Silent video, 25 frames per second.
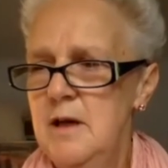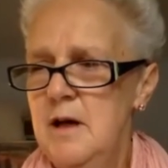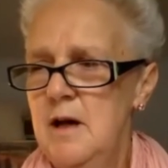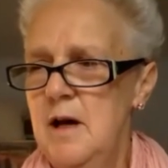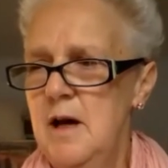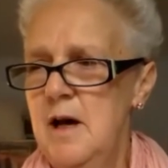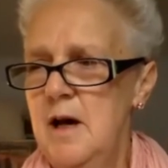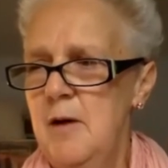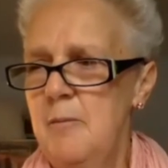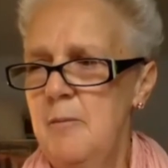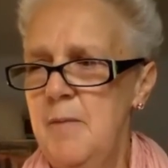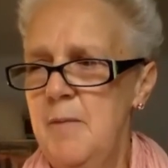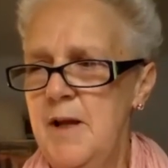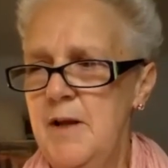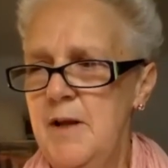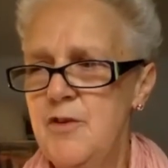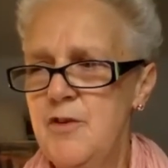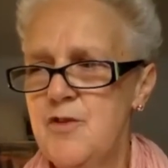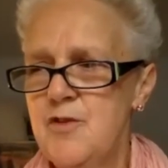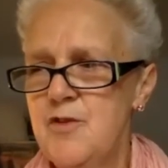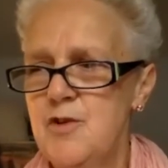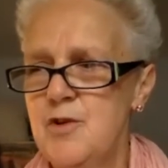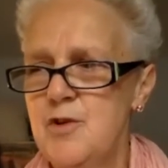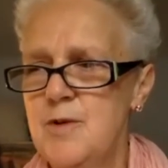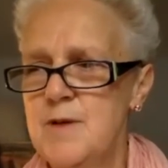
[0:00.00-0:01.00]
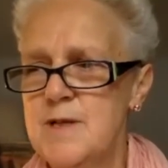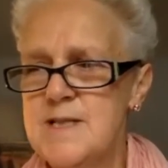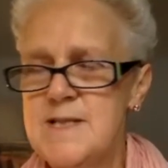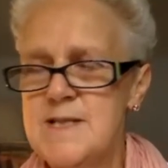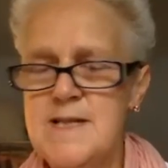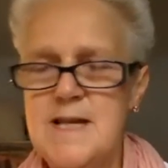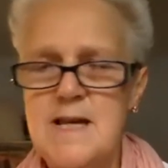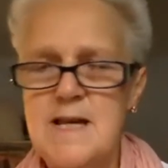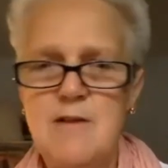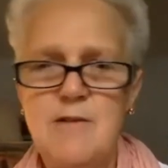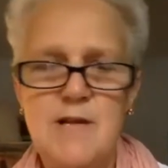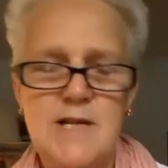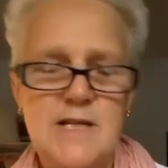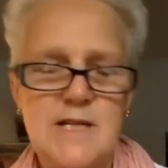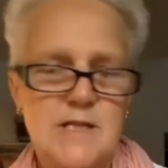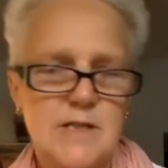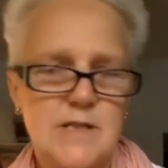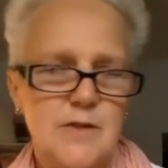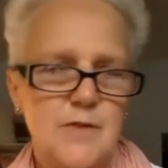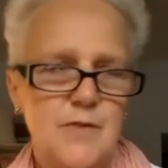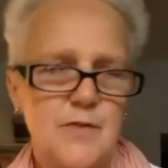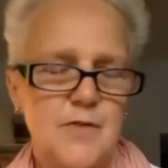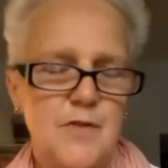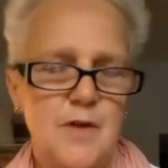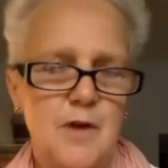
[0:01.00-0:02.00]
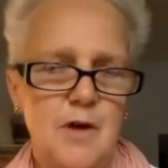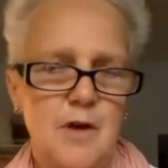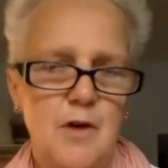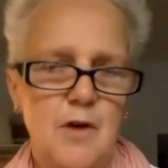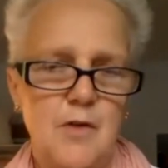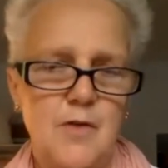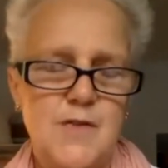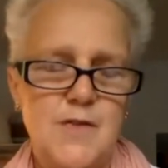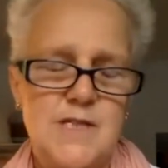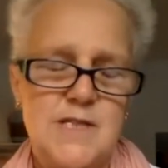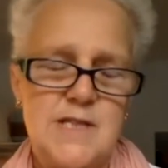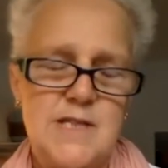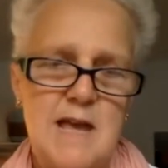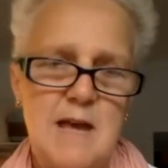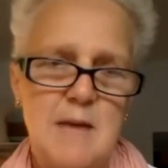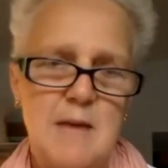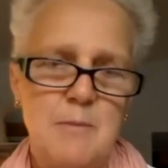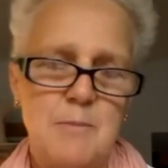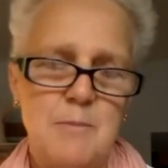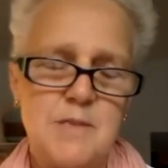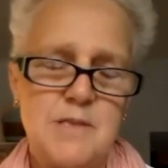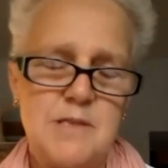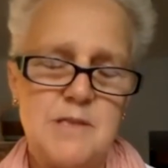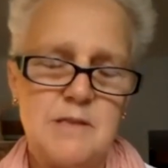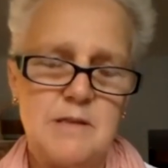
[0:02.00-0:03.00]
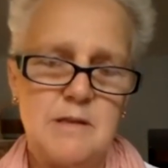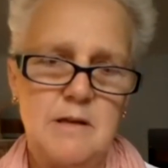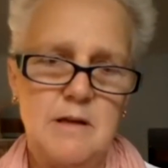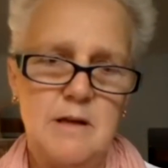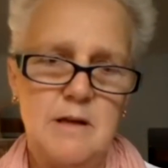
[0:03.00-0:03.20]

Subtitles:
And through a series of steps,